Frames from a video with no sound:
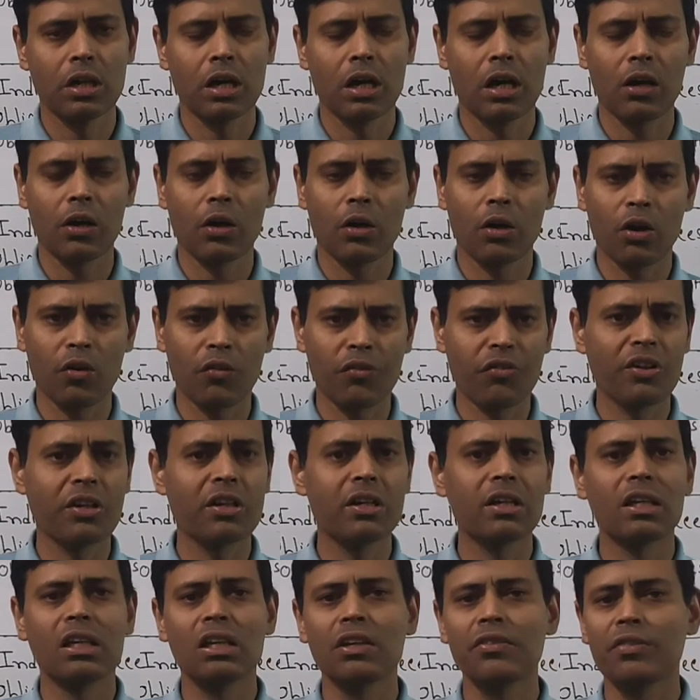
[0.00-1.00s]
are
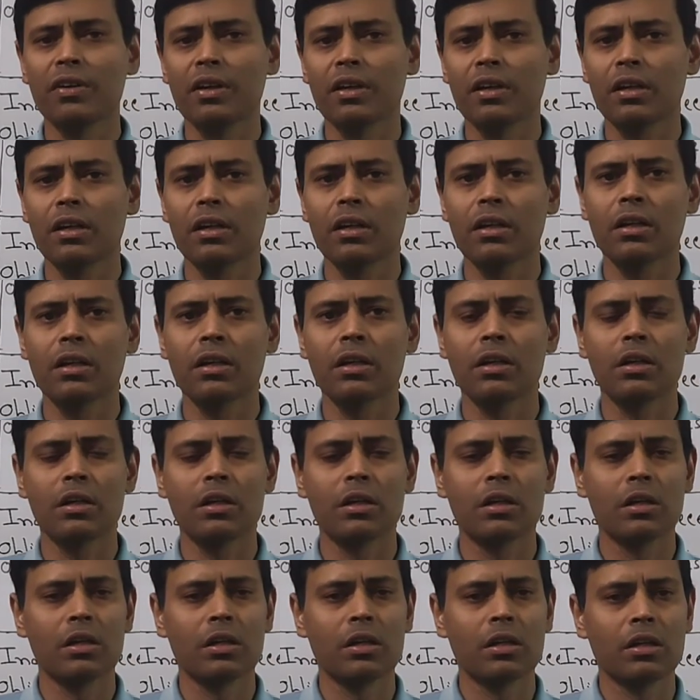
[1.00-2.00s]
often given
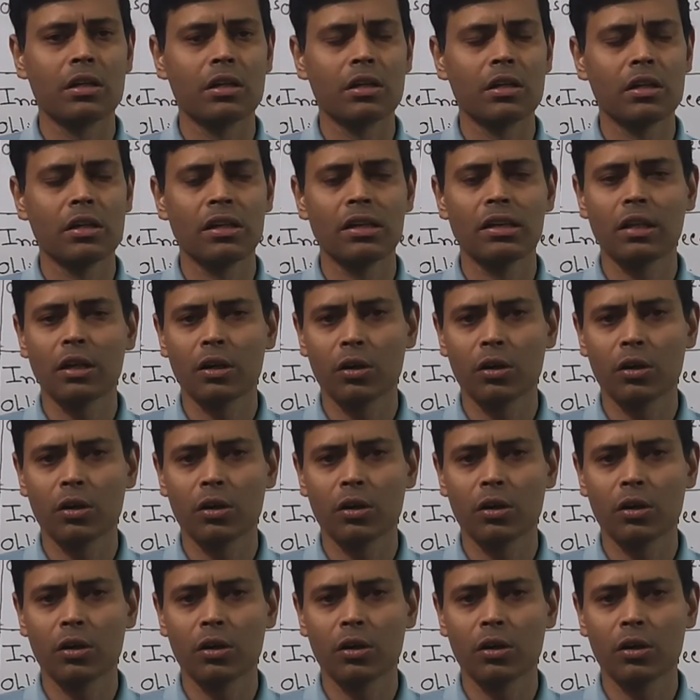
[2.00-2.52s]
in